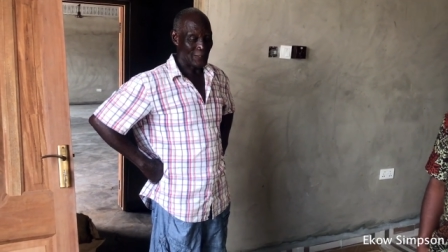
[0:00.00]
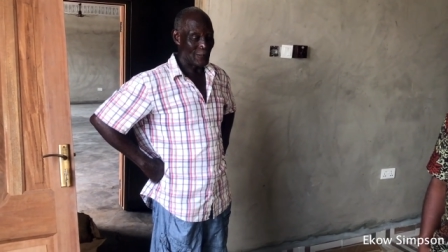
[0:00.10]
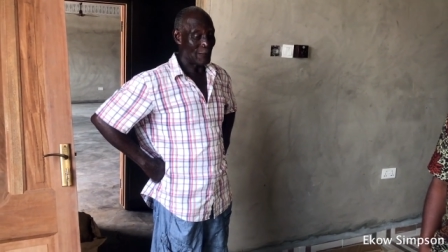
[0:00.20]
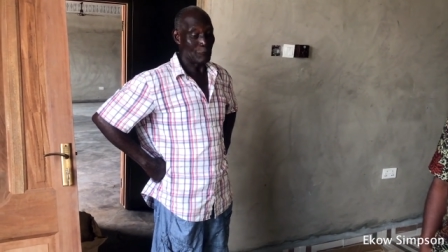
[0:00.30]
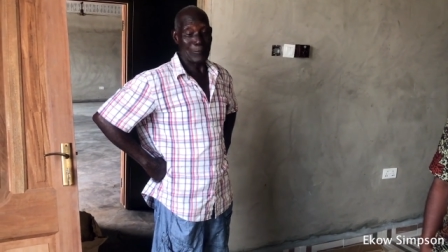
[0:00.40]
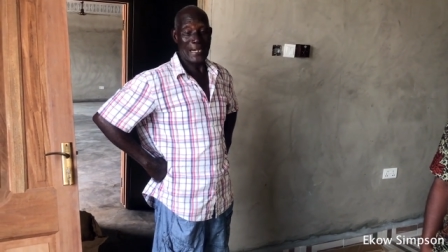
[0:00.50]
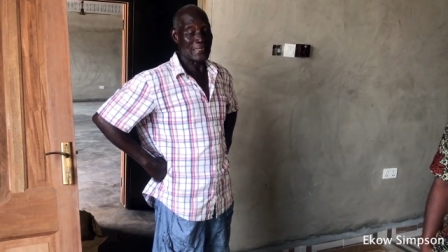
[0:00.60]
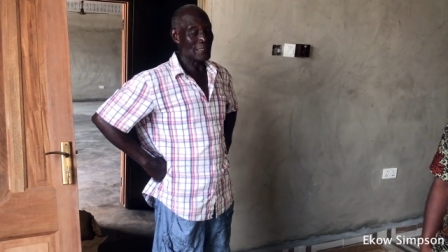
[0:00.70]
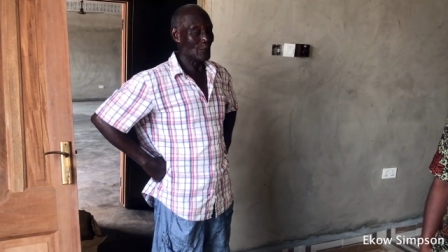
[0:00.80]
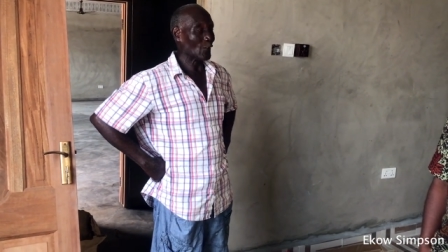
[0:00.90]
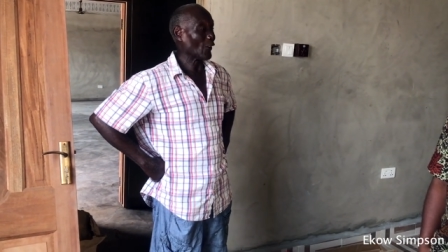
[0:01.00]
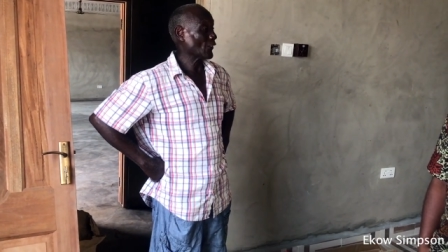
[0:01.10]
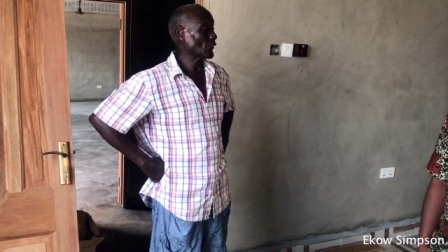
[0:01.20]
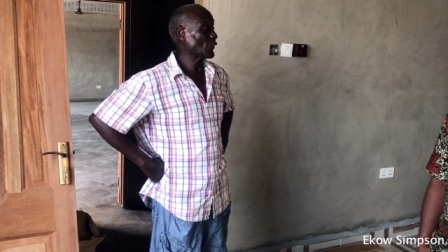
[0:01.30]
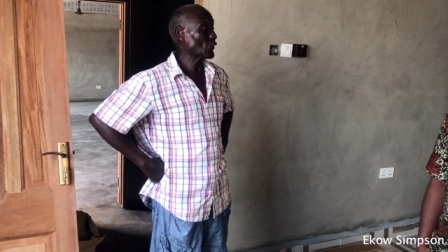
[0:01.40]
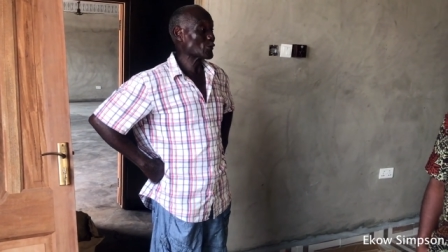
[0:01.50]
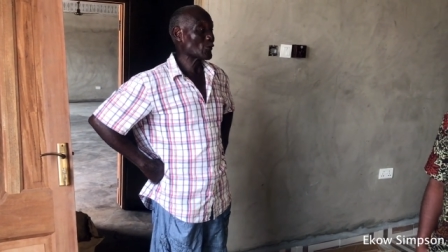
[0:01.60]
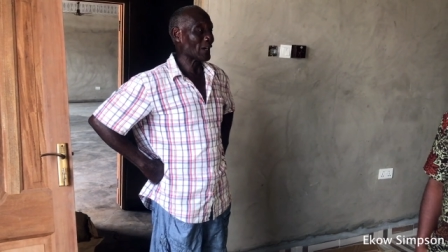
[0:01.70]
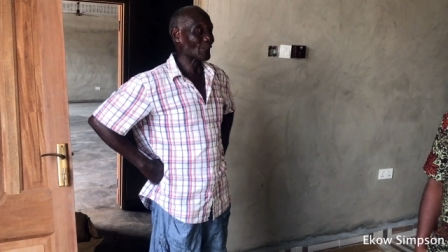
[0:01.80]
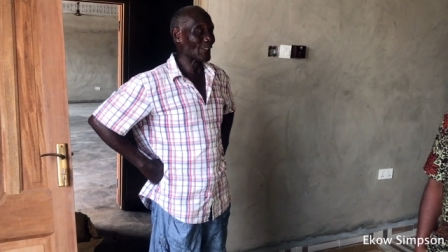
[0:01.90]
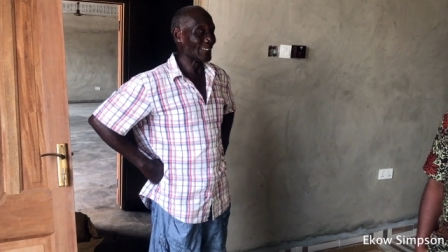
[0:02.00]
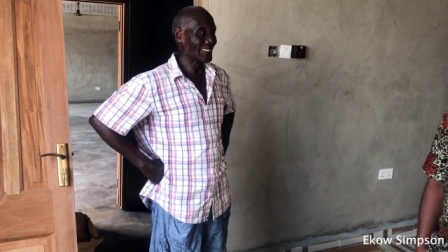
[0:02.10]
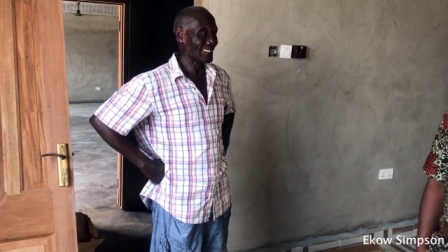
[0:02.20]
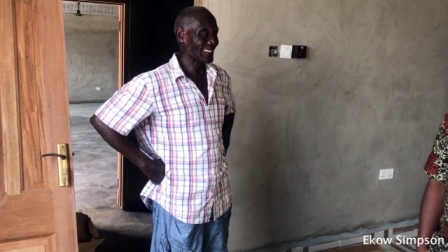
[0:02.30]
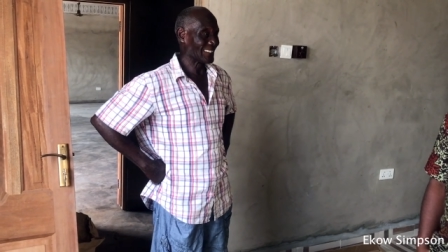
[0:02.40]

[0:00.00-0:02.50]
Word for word: you are partnered, those who are born.